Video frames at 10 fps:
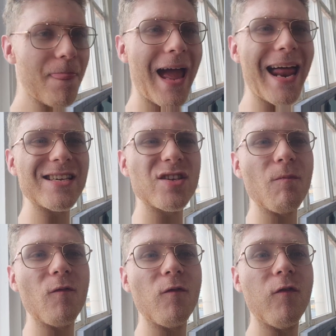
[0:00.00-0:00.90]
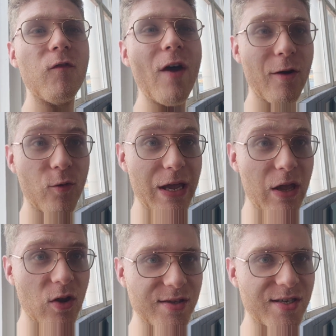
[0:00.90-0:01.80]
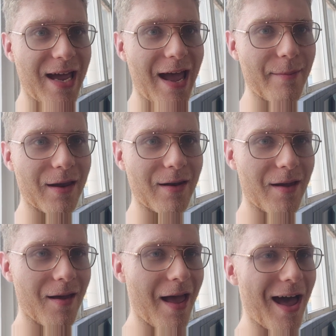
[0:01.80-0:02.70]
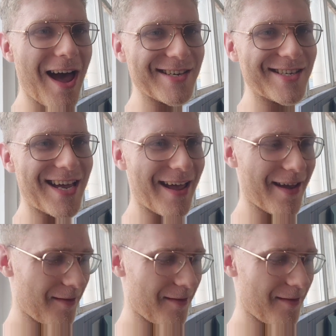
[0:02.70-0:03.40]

That is some very good salmon, I gotta say.